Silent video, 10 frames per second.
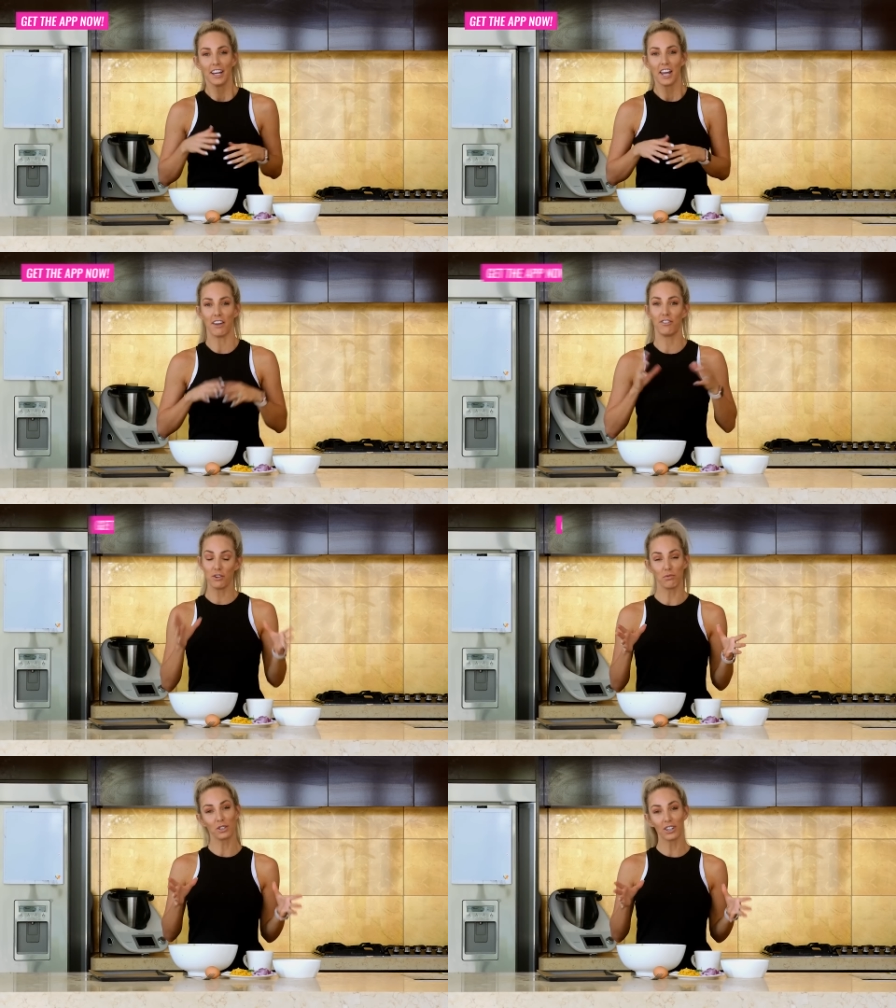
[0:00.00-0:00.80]
If
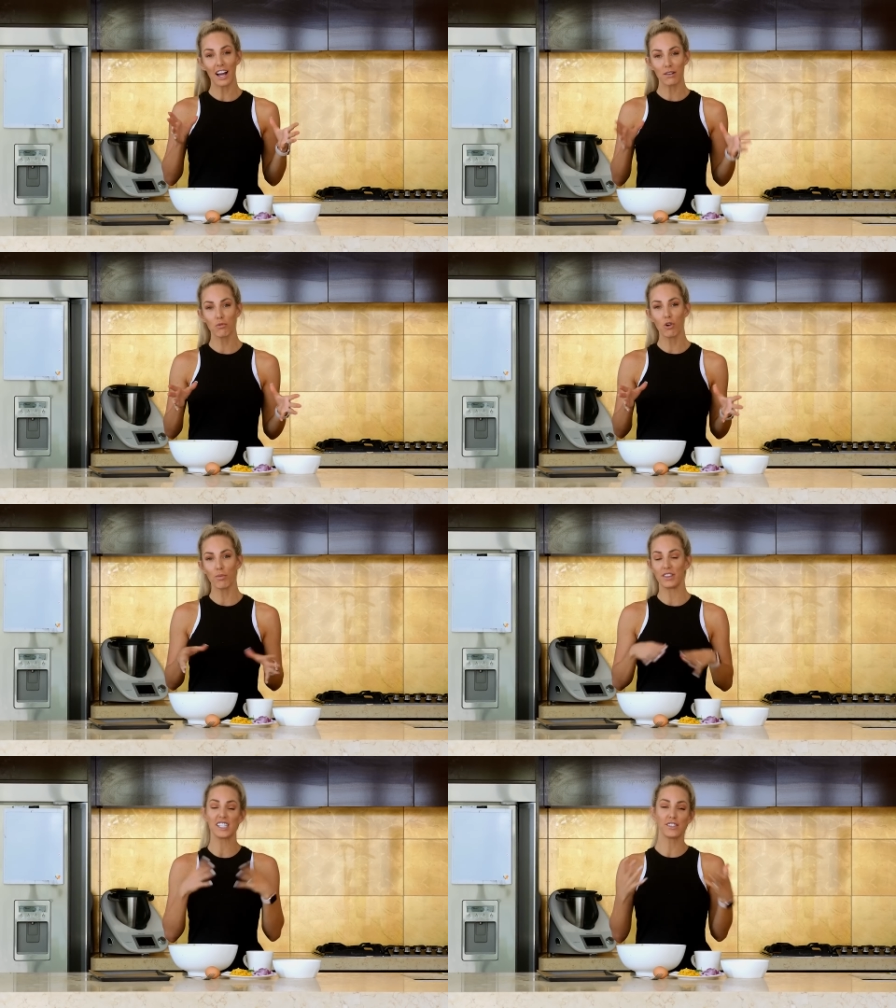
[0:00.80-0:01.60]
you would like more,
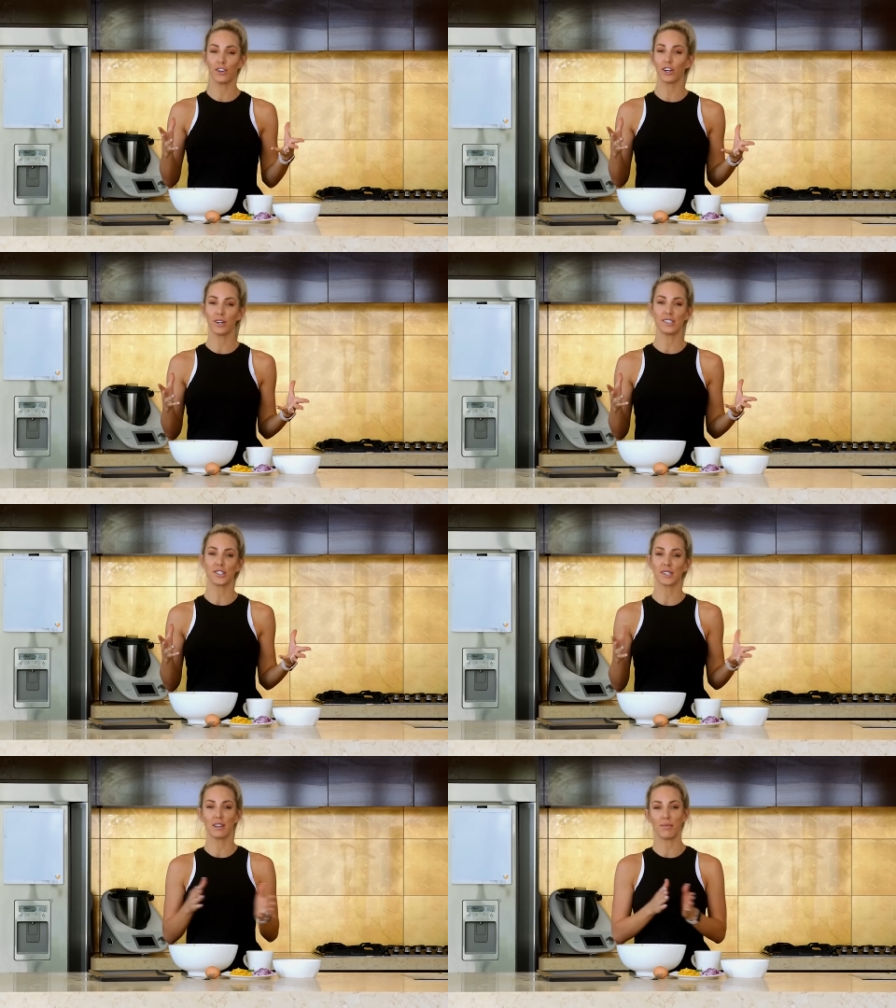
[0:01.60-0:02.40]
but this video is
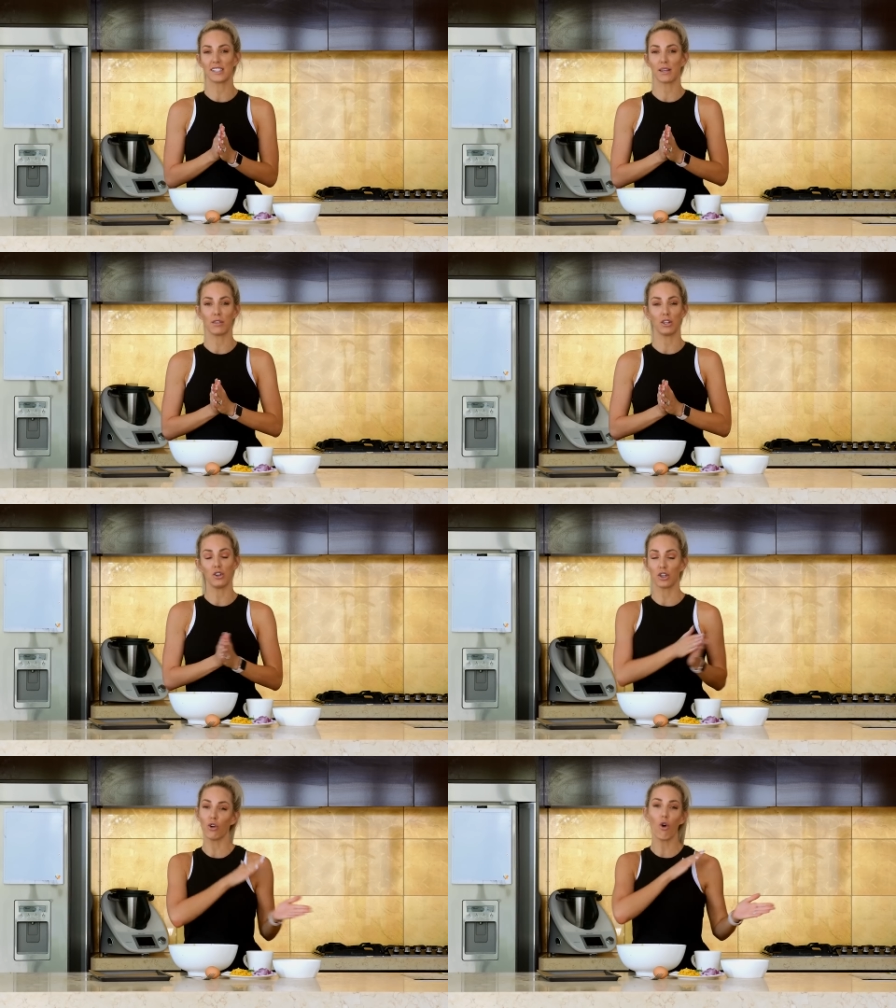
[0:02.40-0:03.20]
just going to be something that you
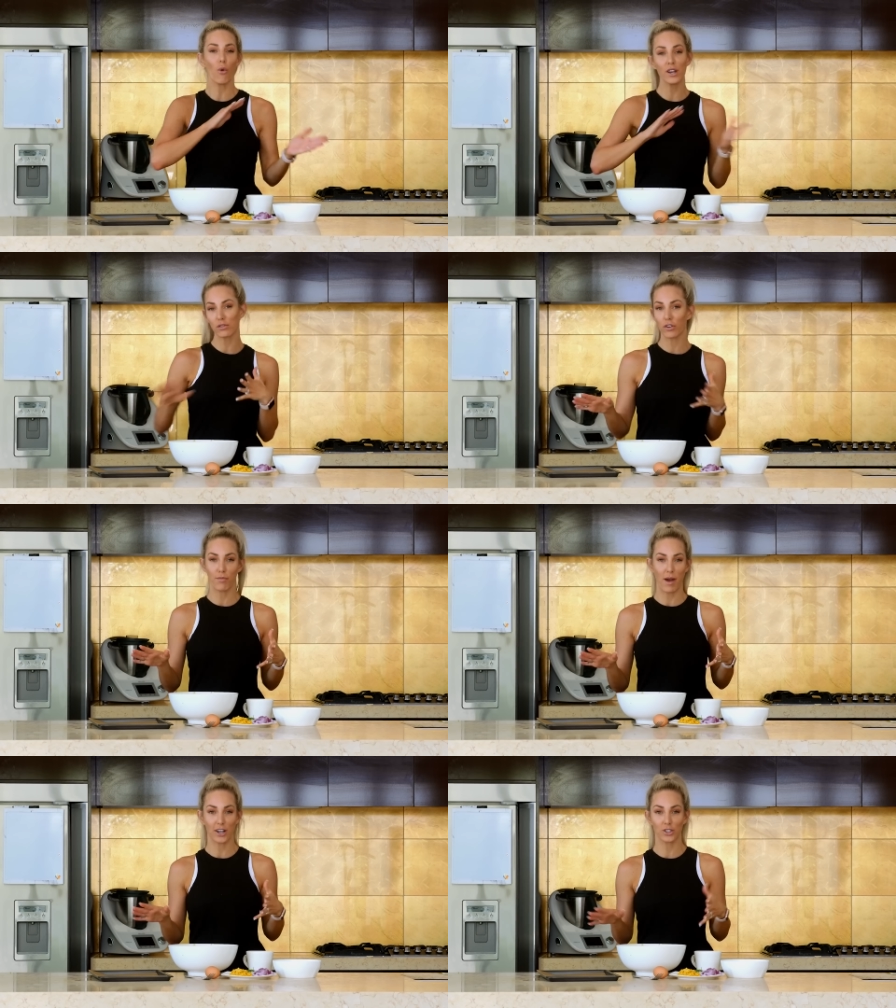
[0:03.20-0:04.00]
can always refer
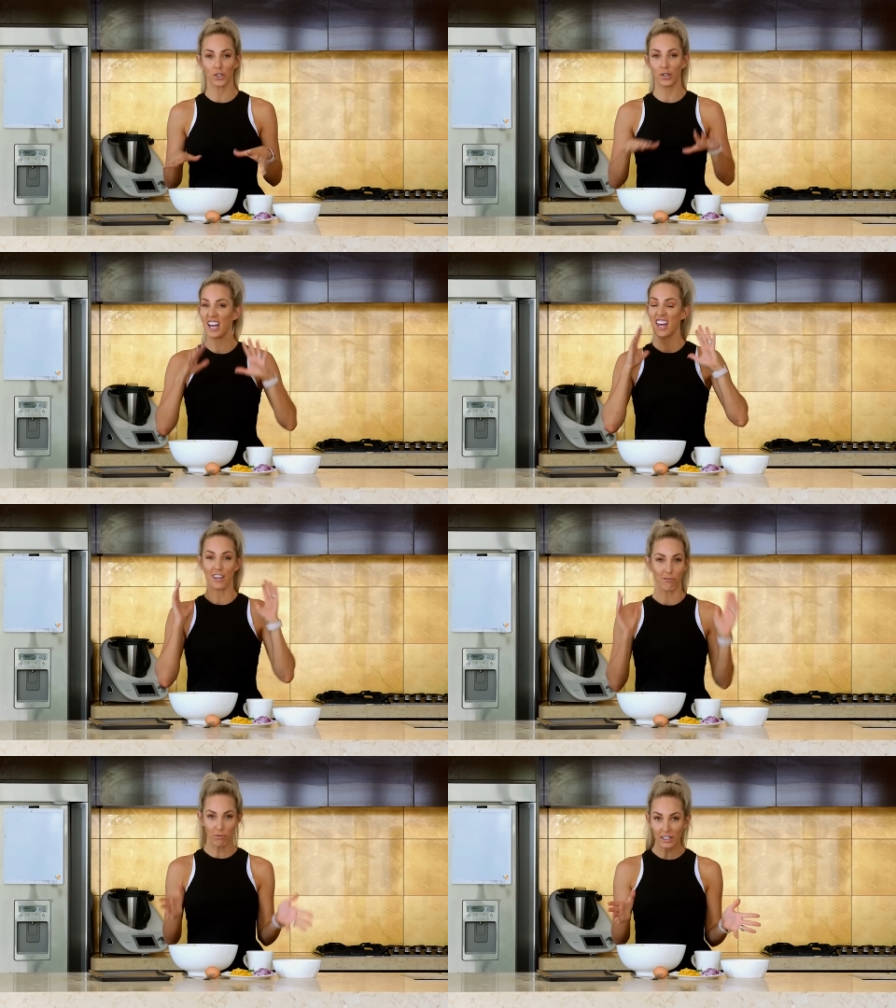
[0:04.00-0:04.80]
back to.
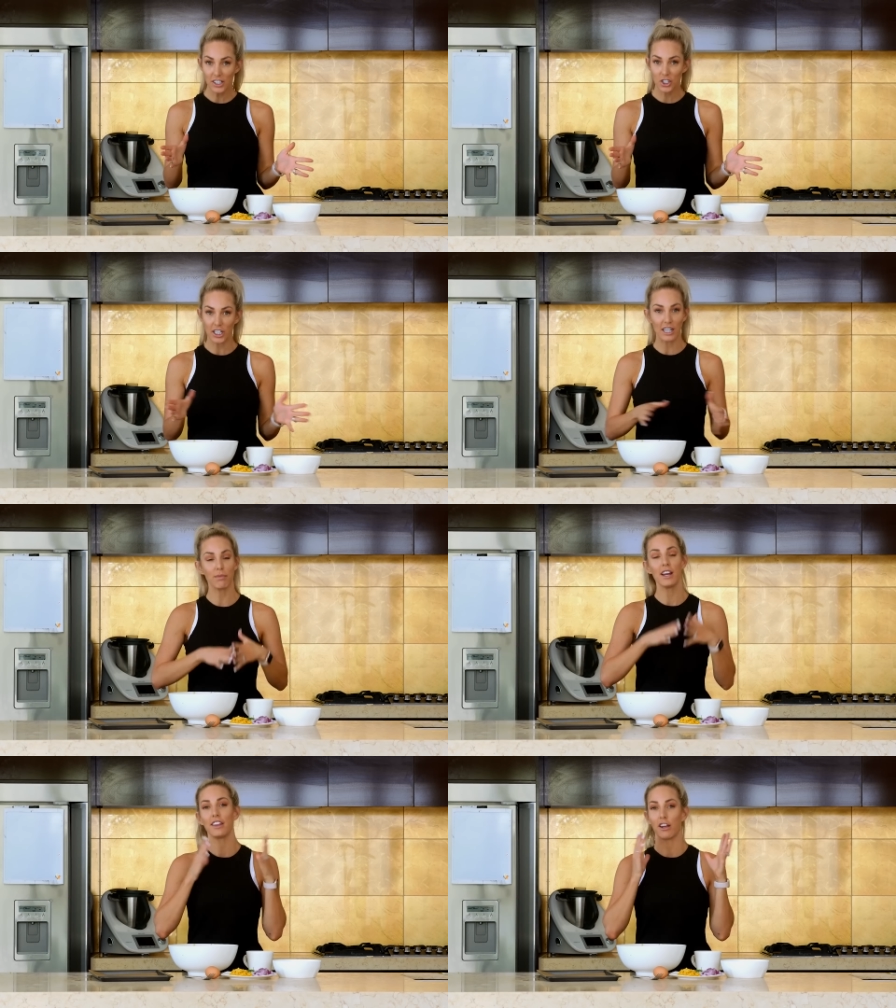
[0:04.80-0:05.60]
They're really cheap,
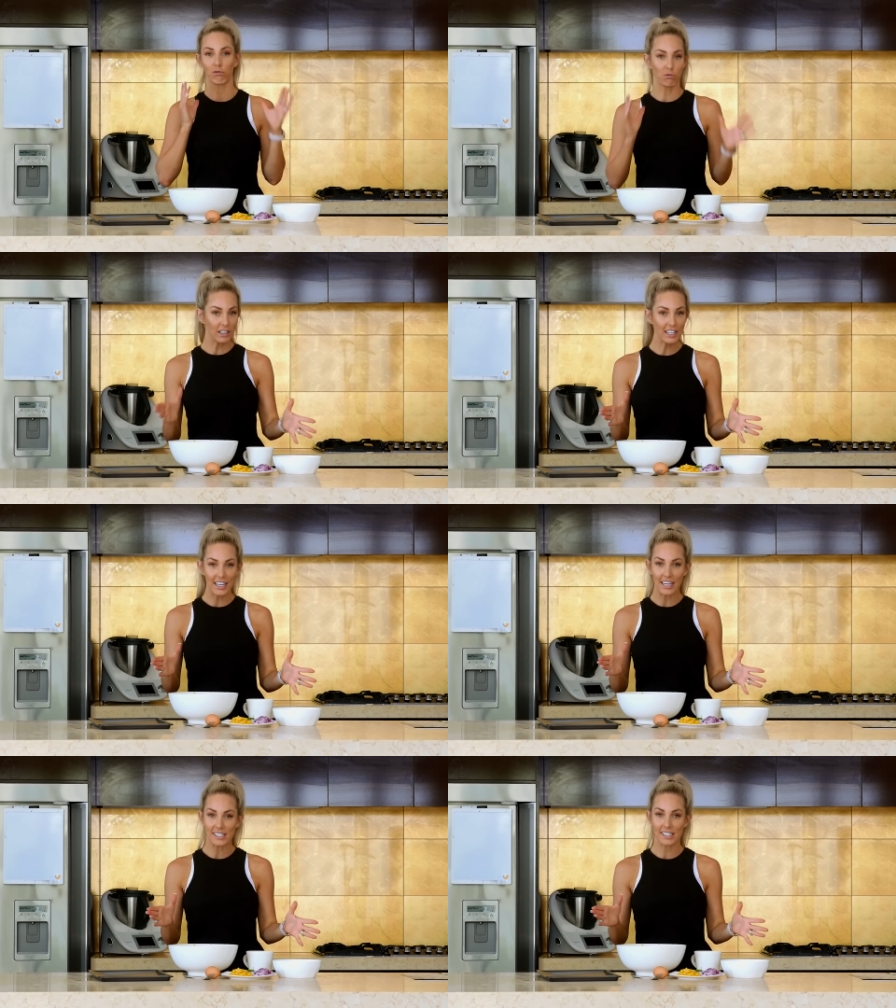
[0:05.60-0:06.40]
they're really
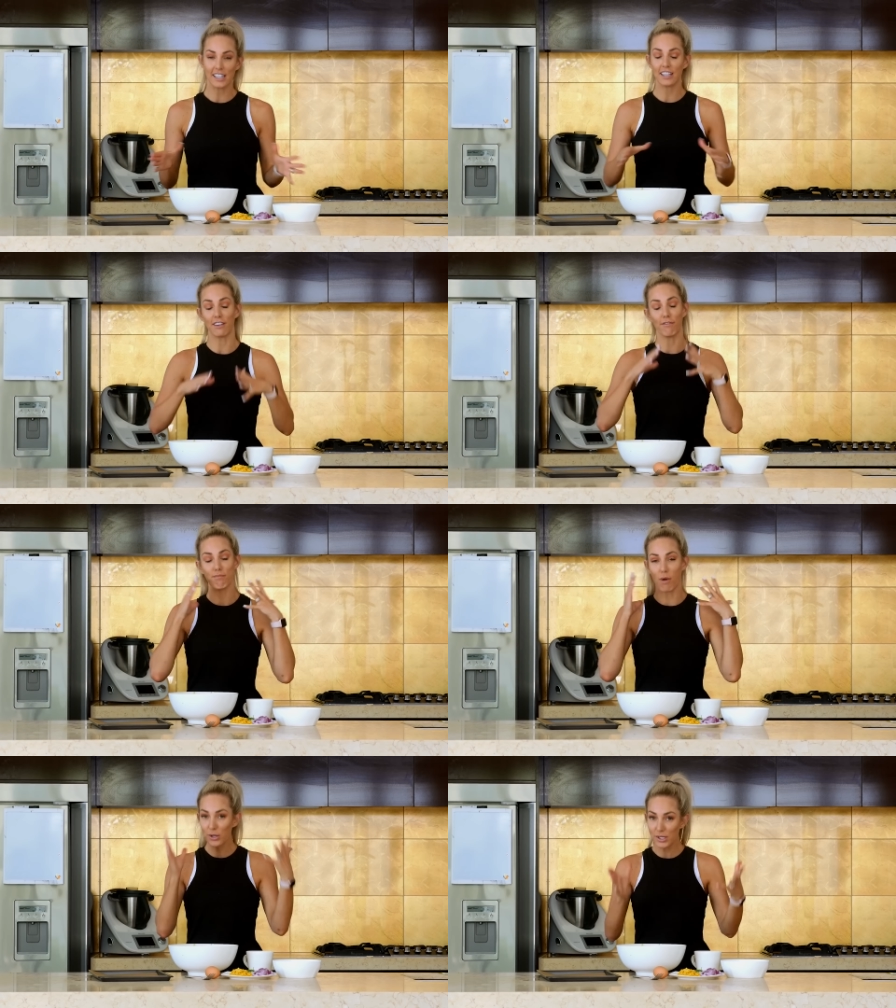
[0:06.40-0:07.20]
easy,
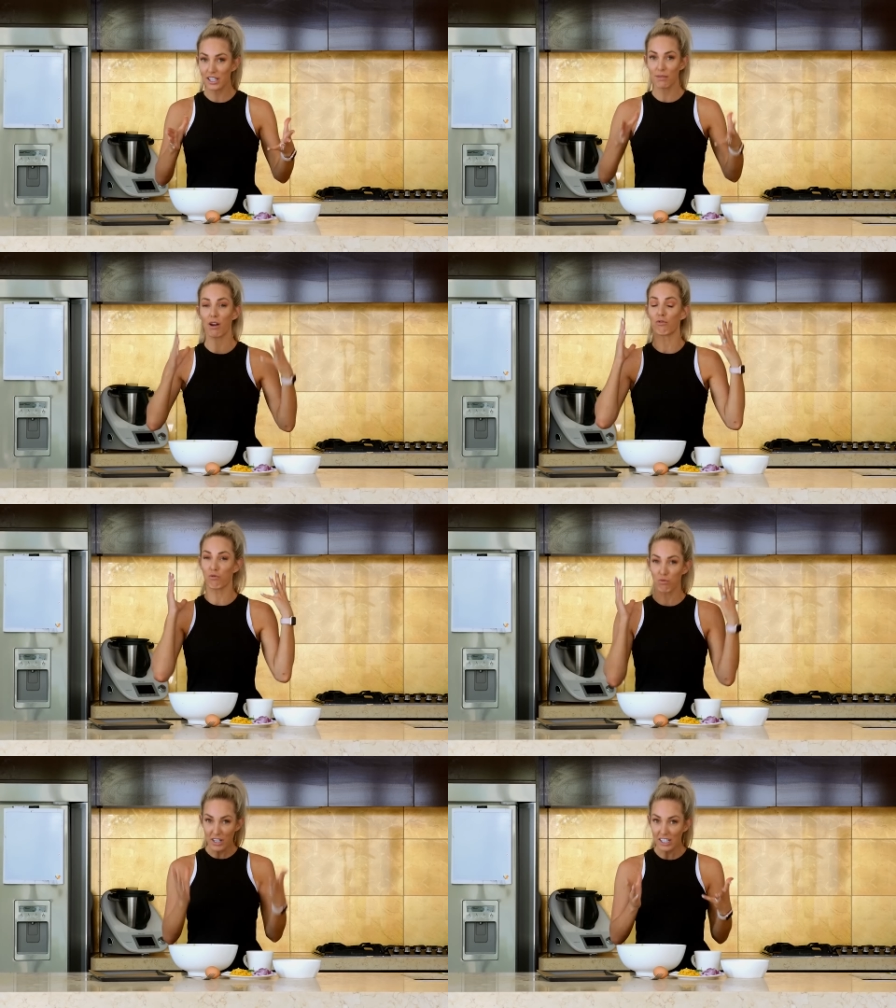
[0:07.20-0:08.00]
most of them are
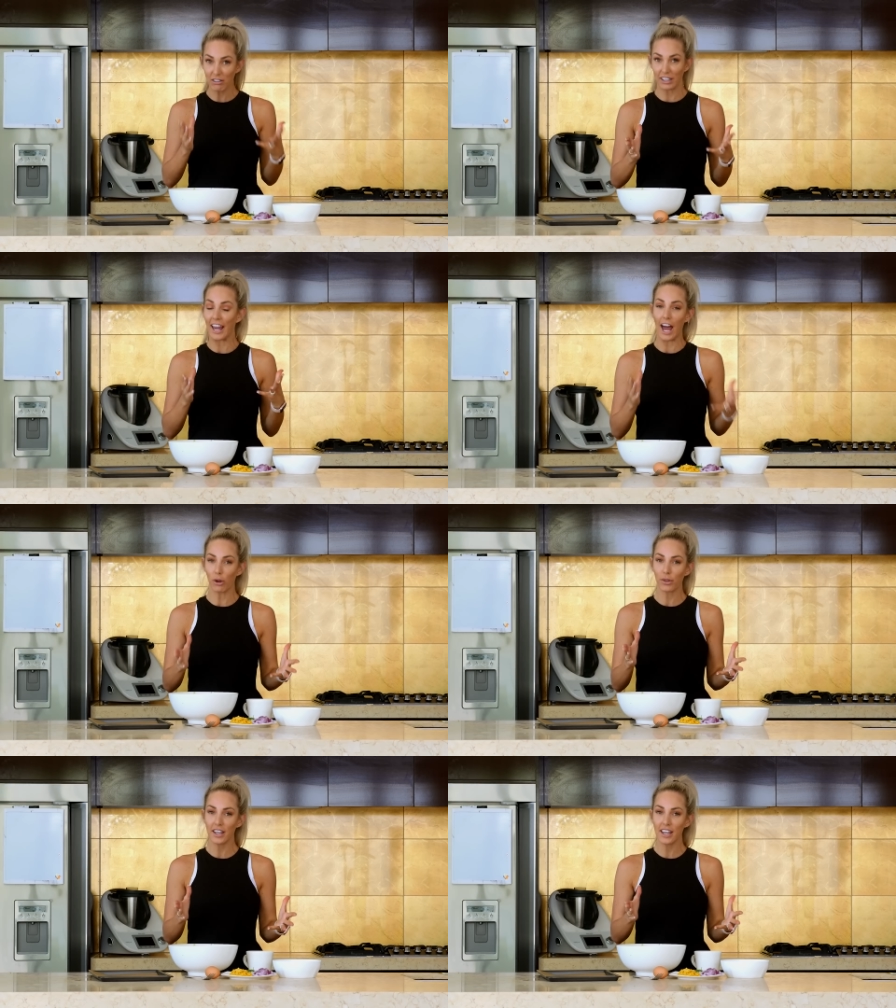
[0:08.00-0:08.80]
really
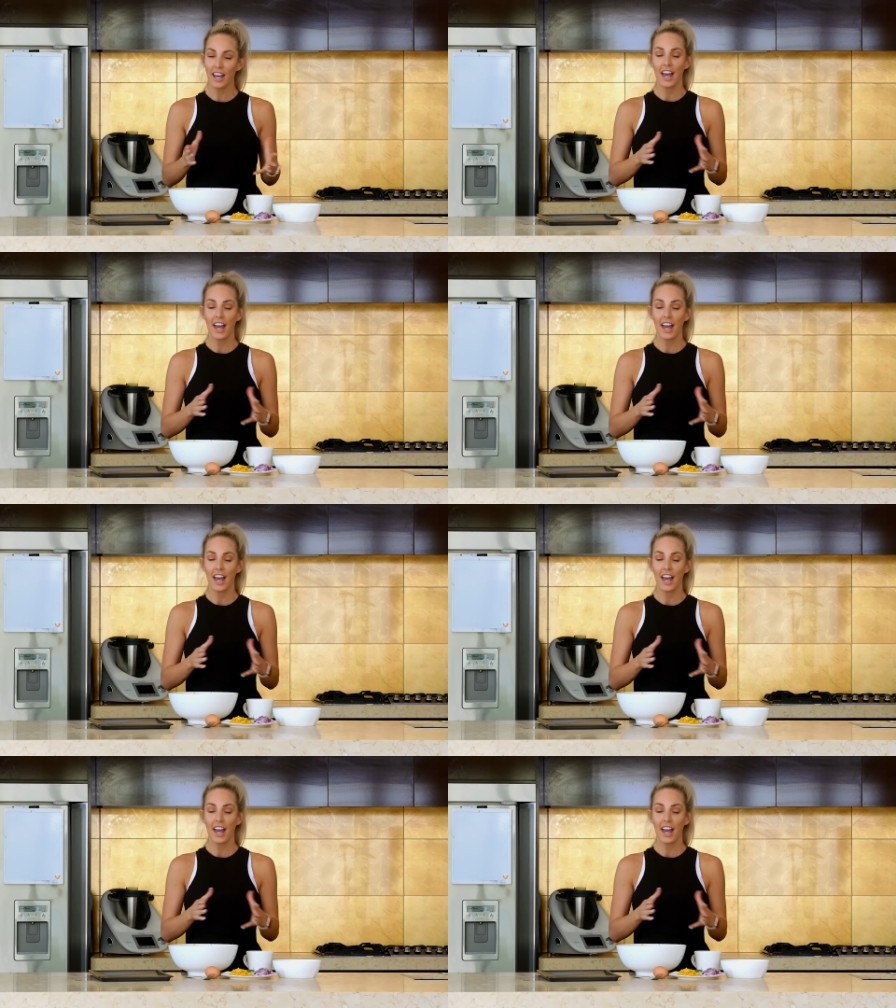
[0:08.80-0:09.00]
healthy,